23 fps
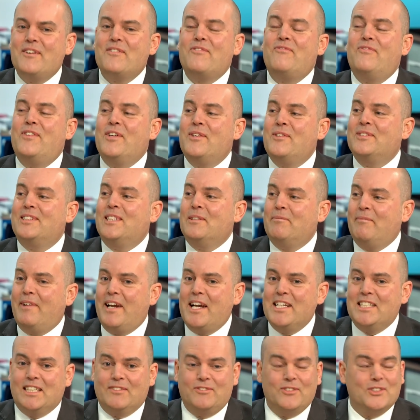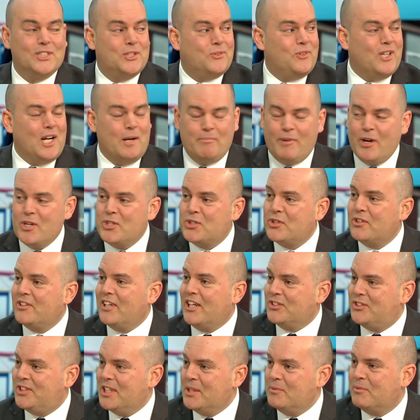It feels amazing. It feels quite emotional,
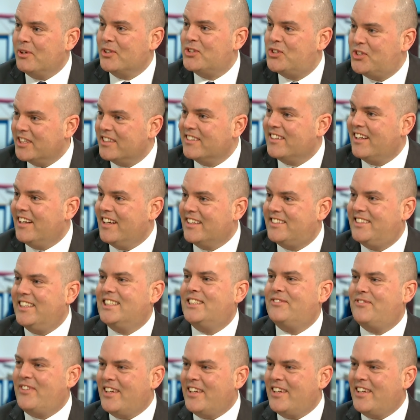actually, watching that. Aww.